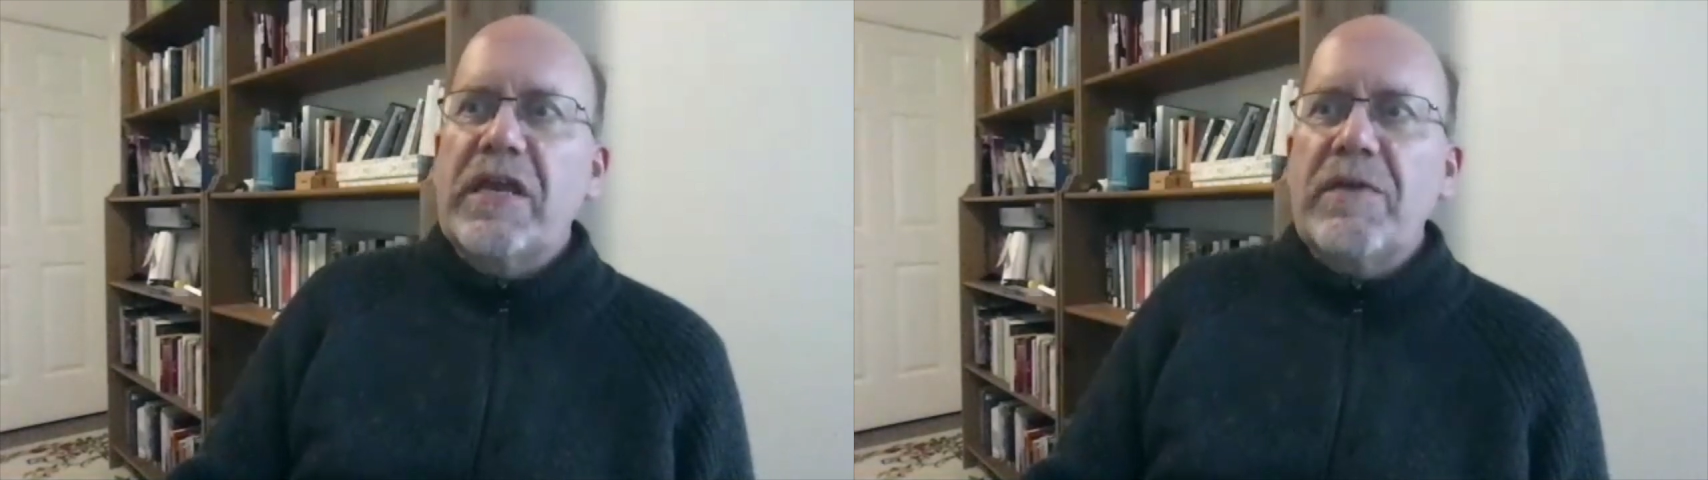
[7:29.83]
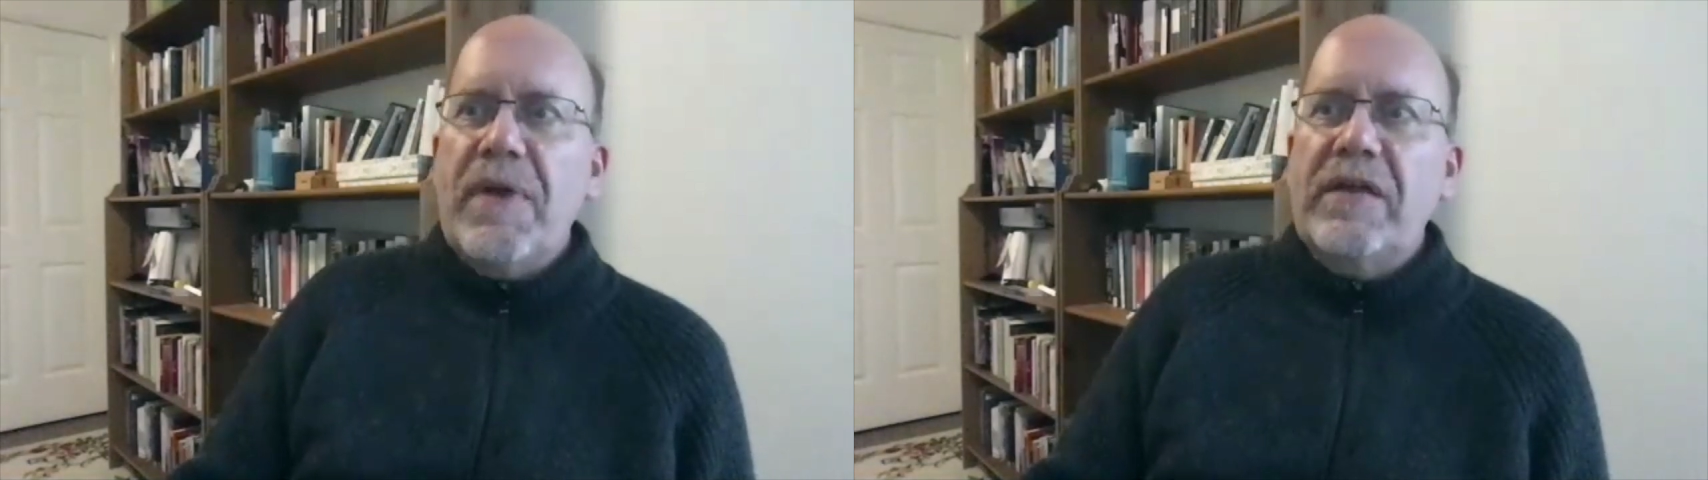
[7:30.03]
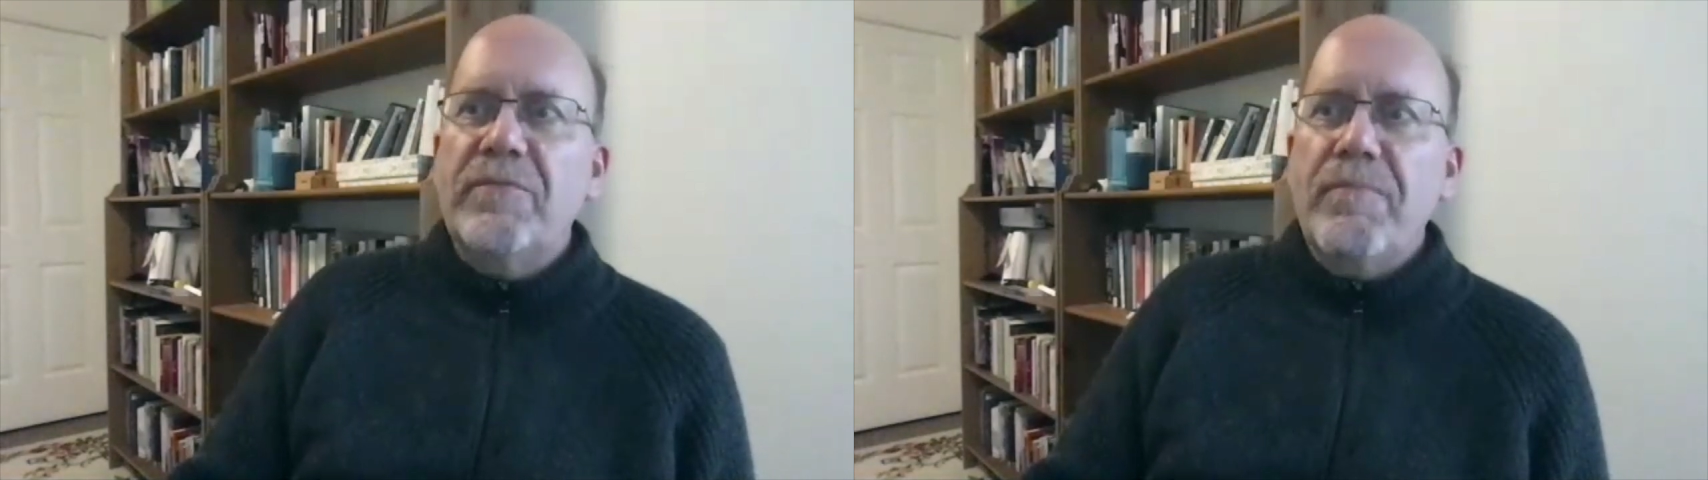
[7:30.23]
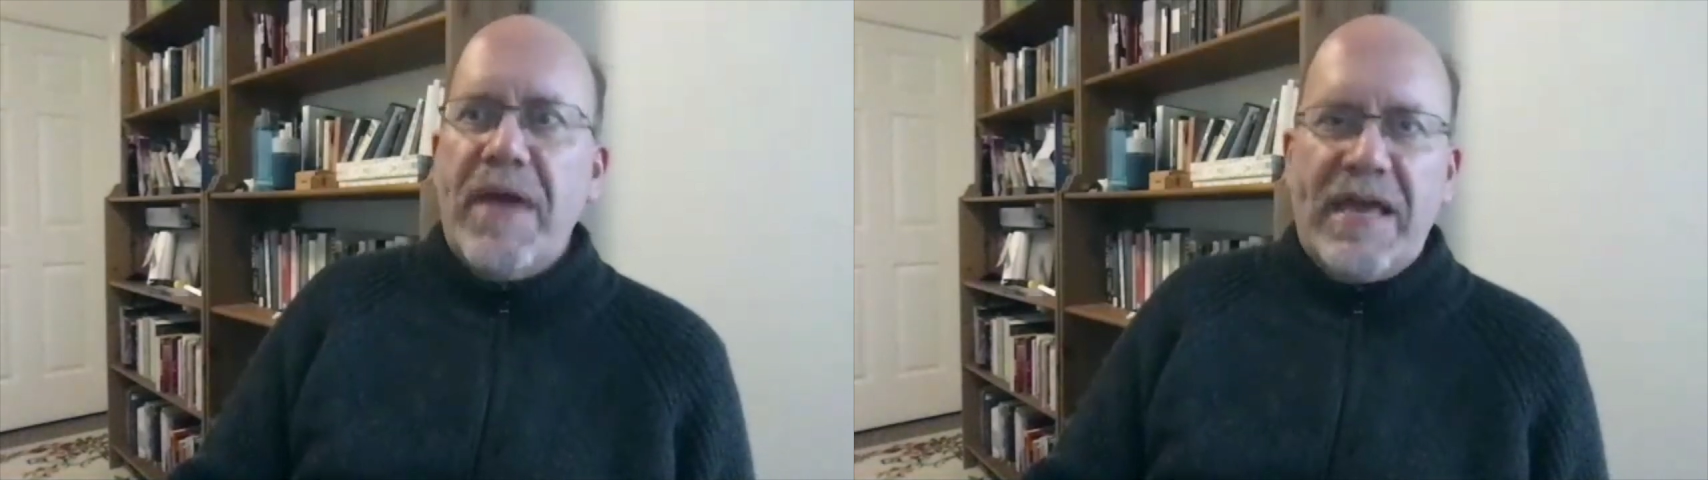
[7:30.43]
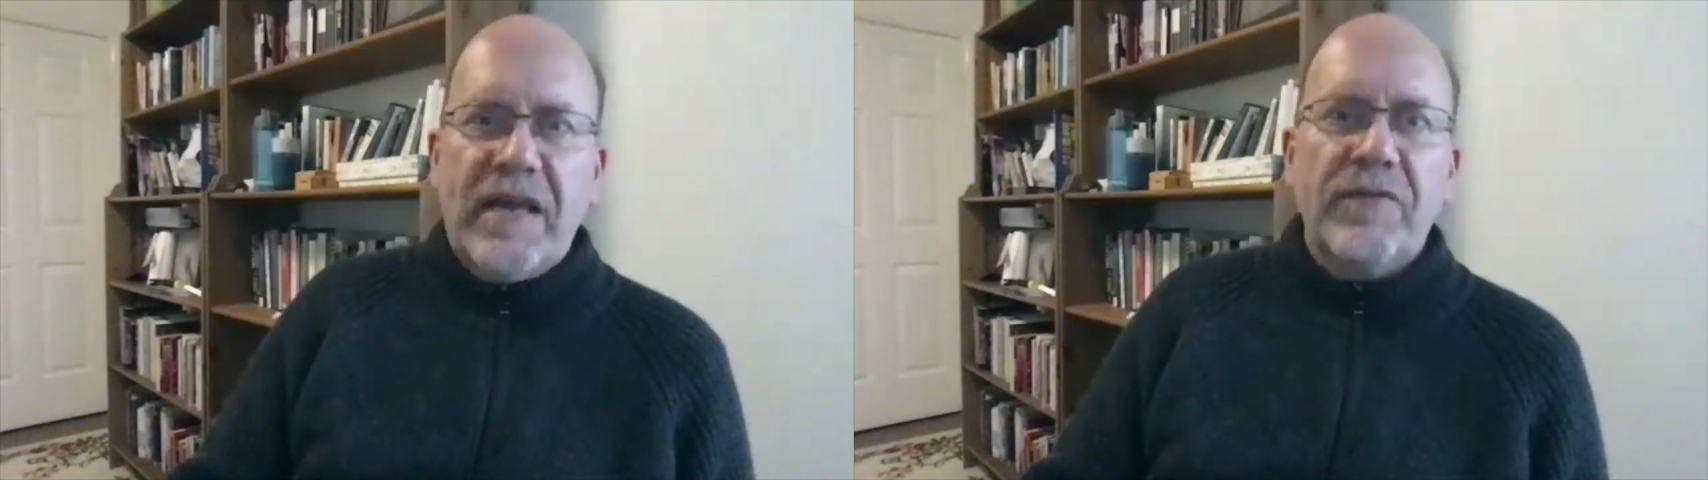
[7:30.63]
he made
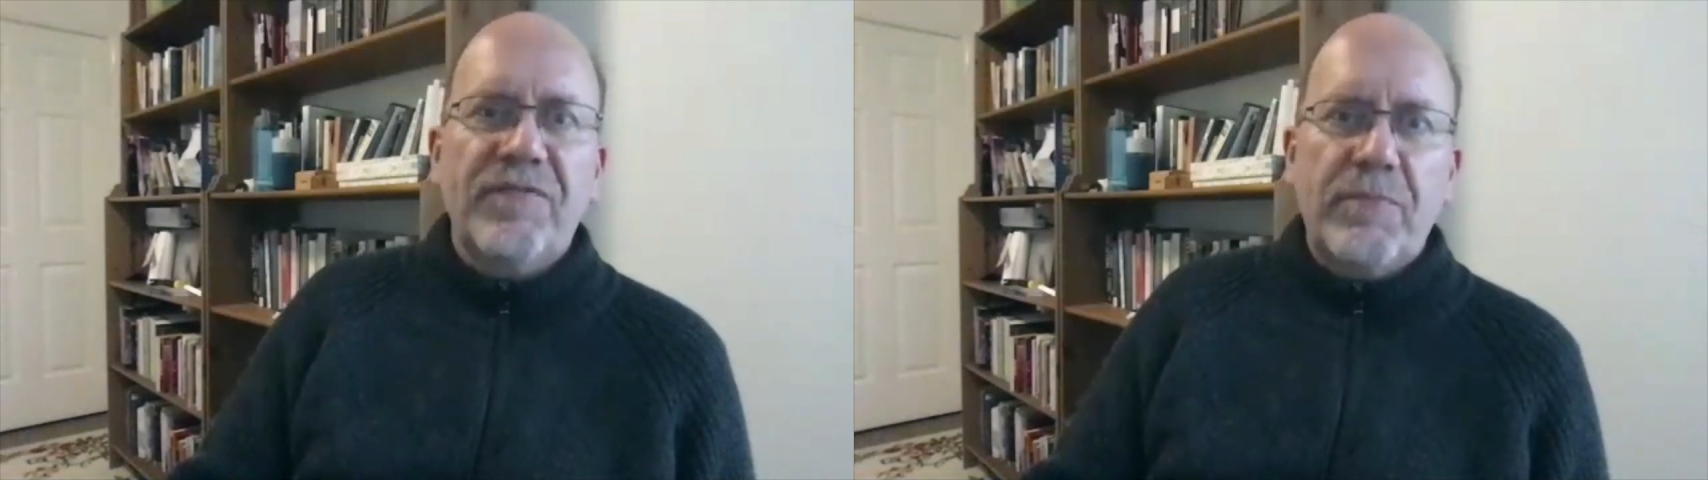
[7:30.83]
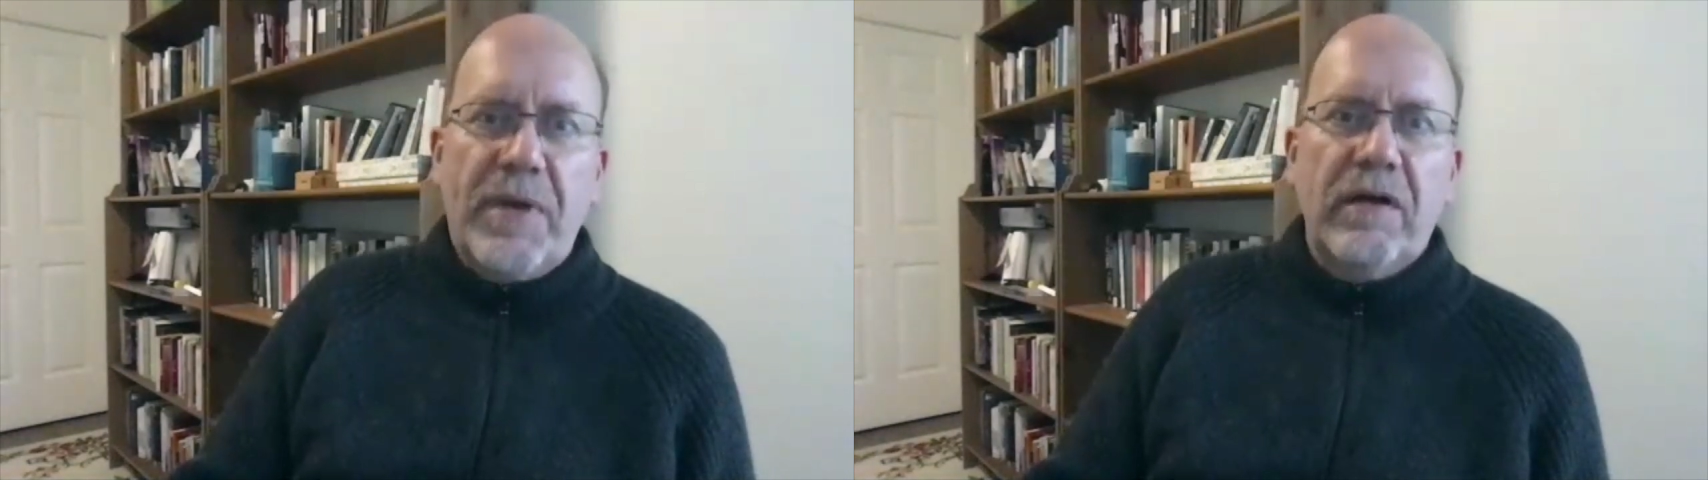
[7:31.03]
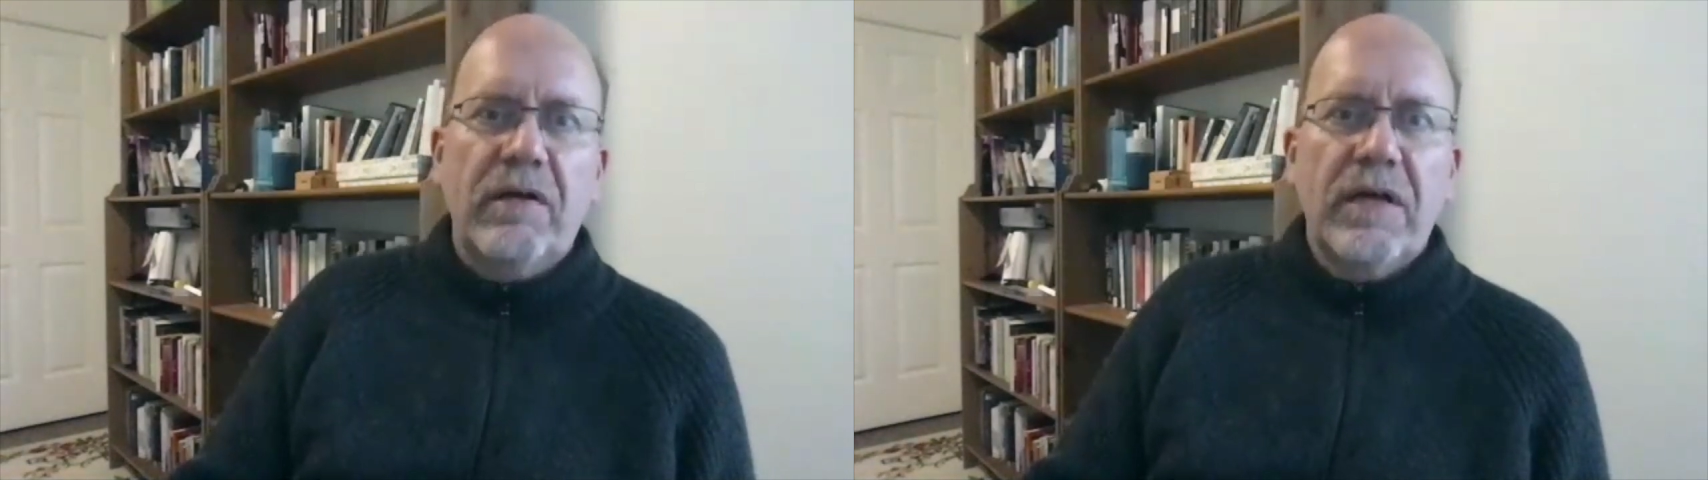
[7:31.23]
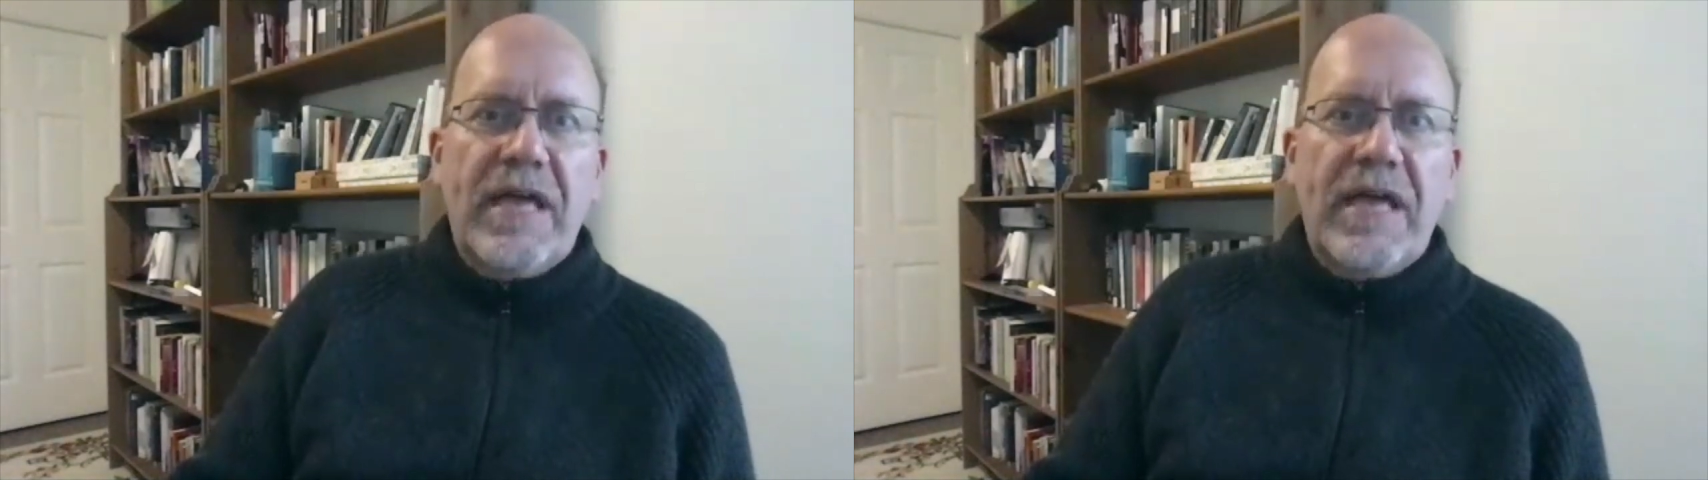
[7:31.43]
male and female